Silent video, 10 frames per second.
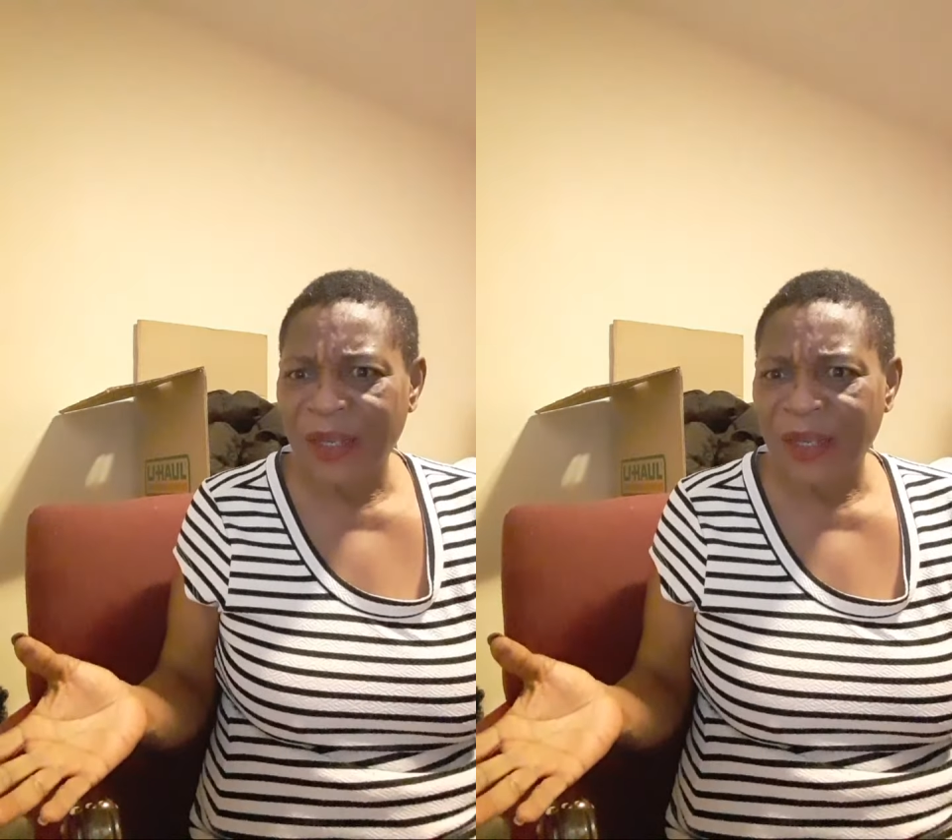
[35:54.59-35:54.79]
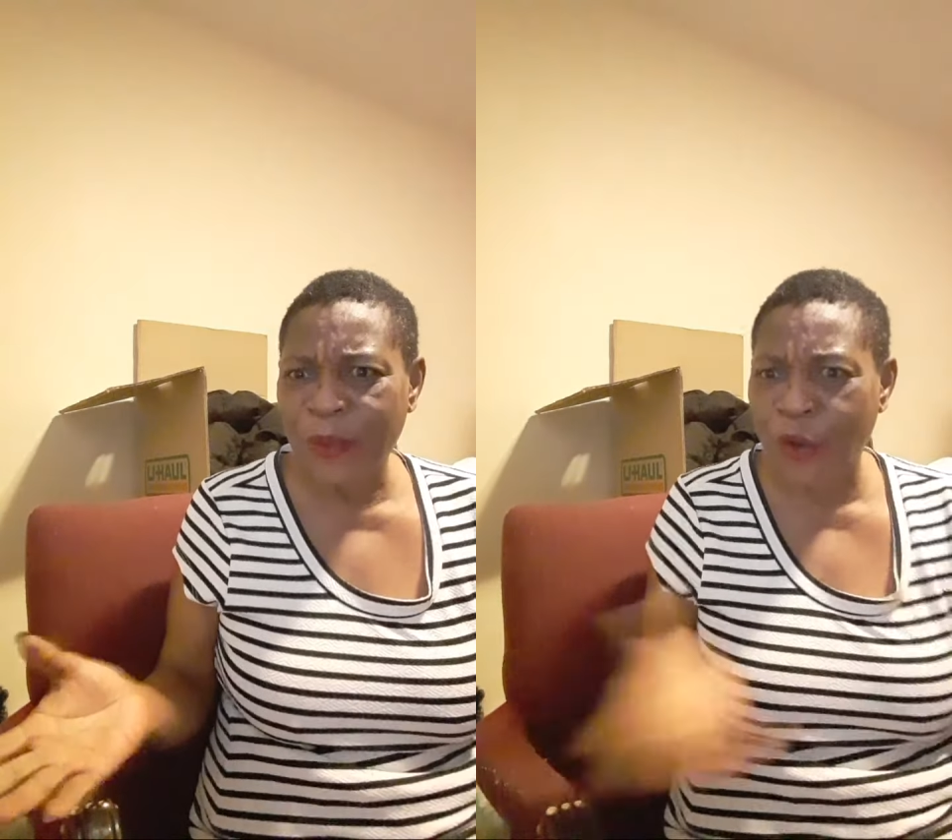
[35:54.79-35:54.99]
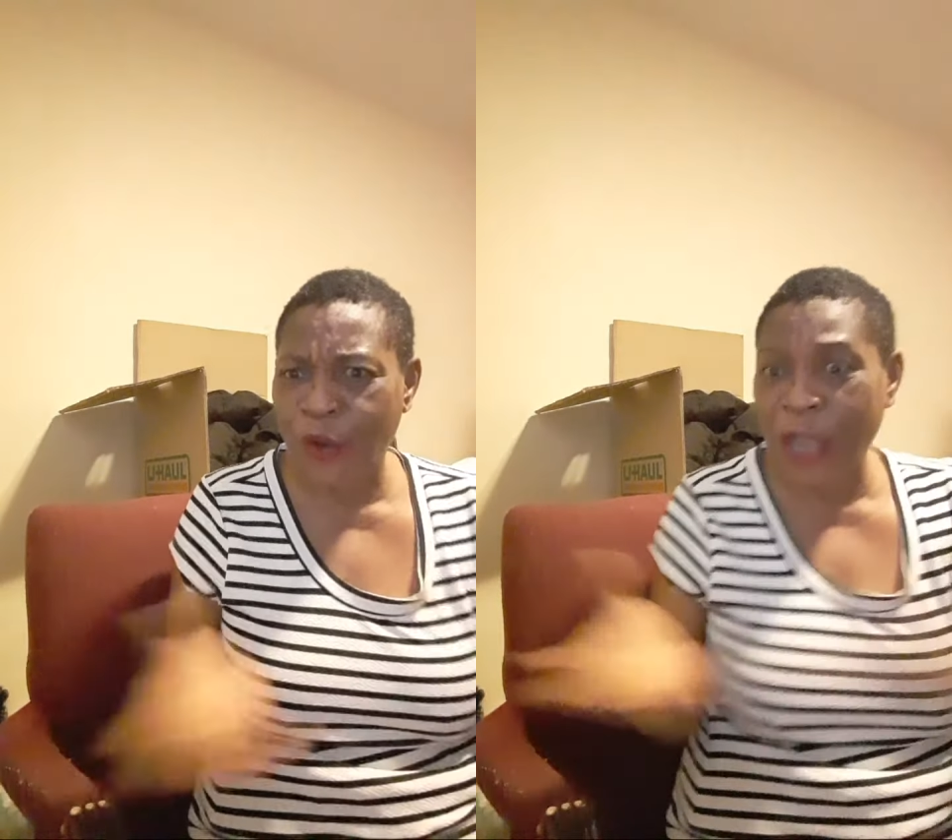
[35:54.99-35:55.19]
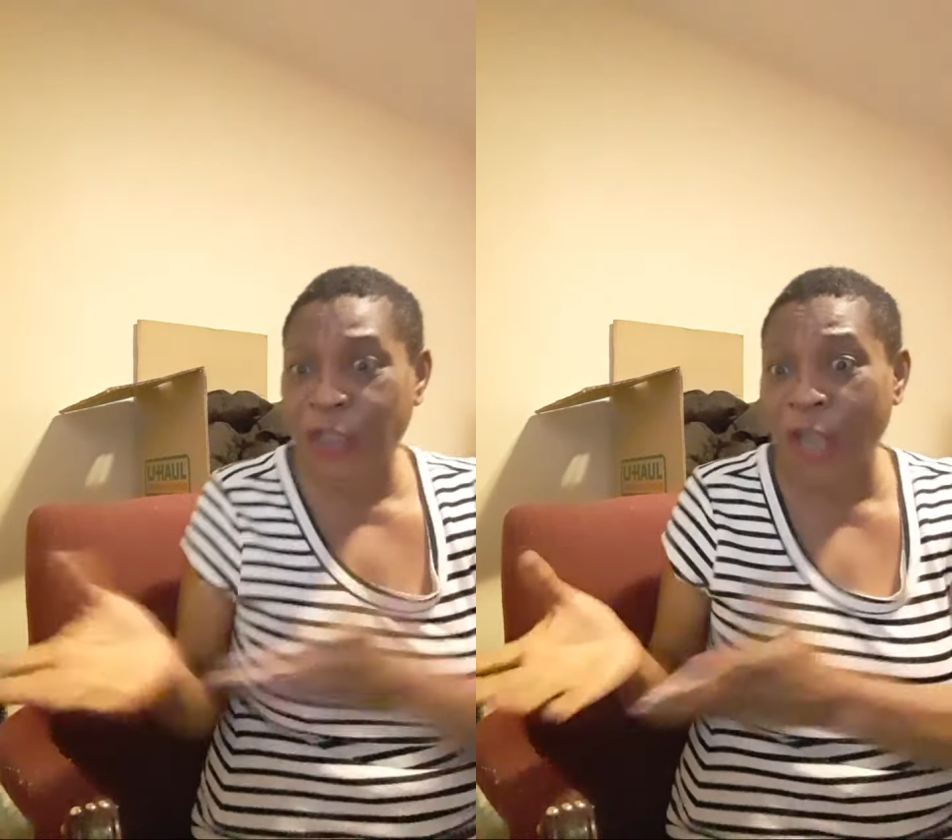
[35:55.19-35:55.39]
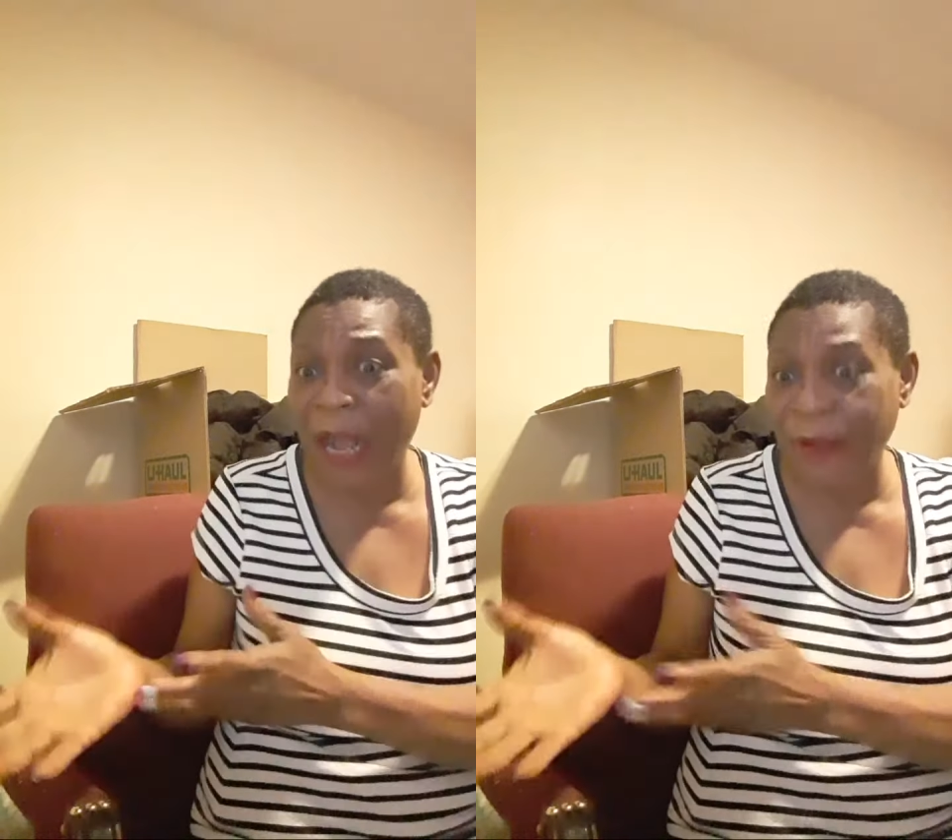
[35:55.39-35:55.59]
We could not
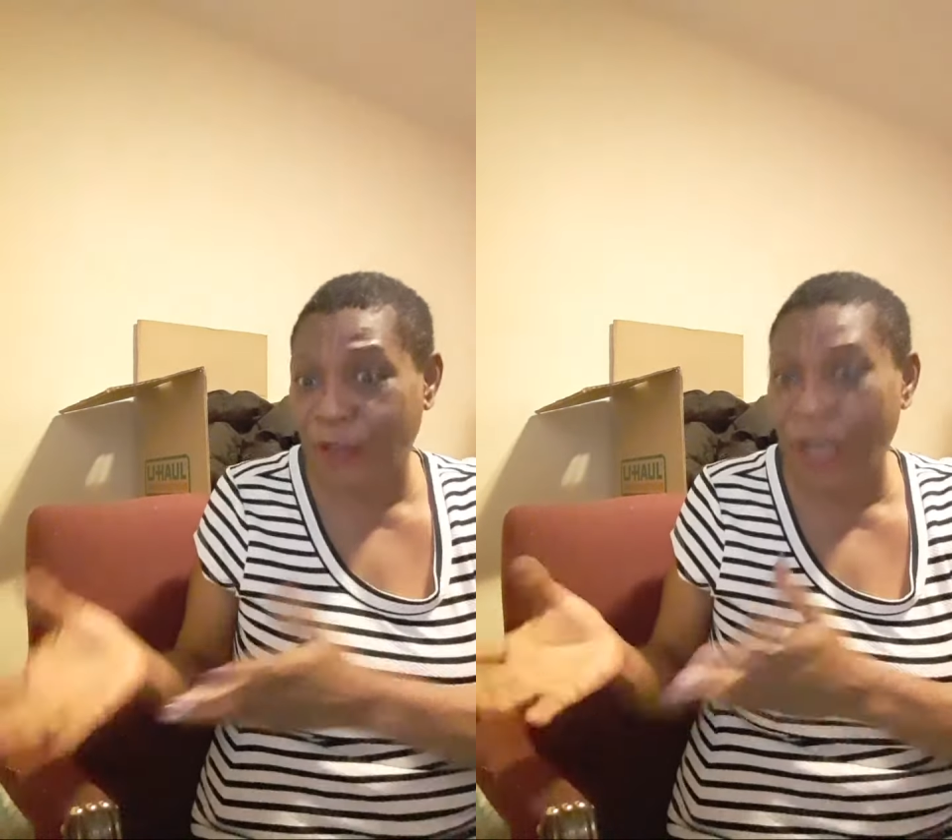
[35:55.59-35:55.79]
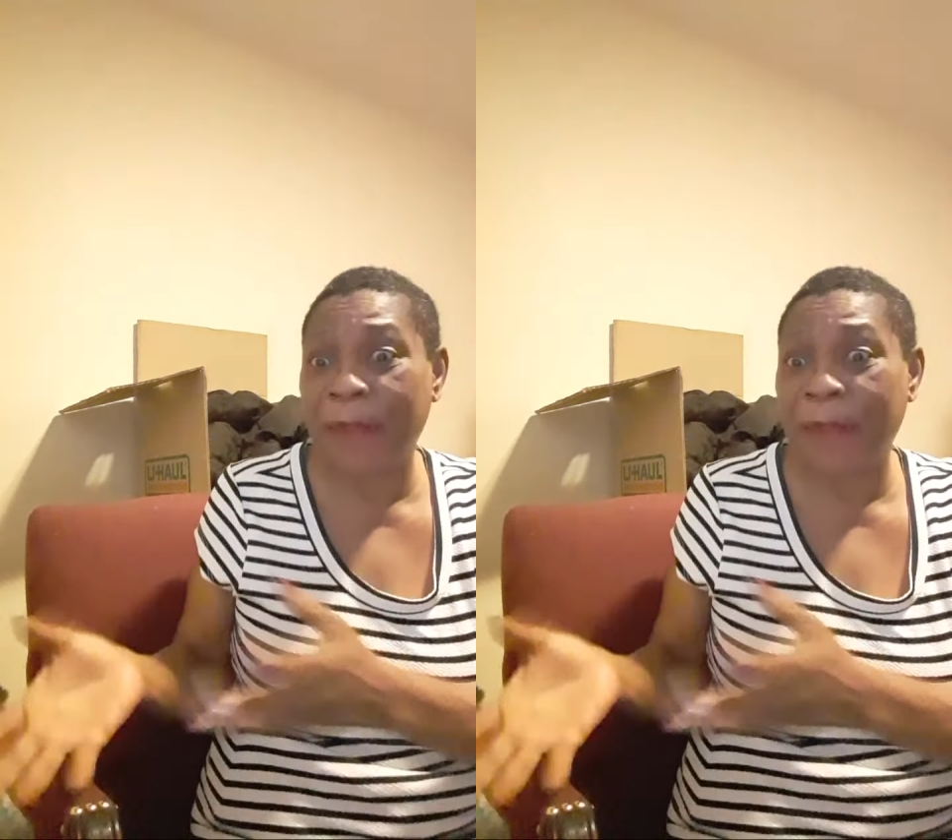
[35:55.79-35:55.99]
talk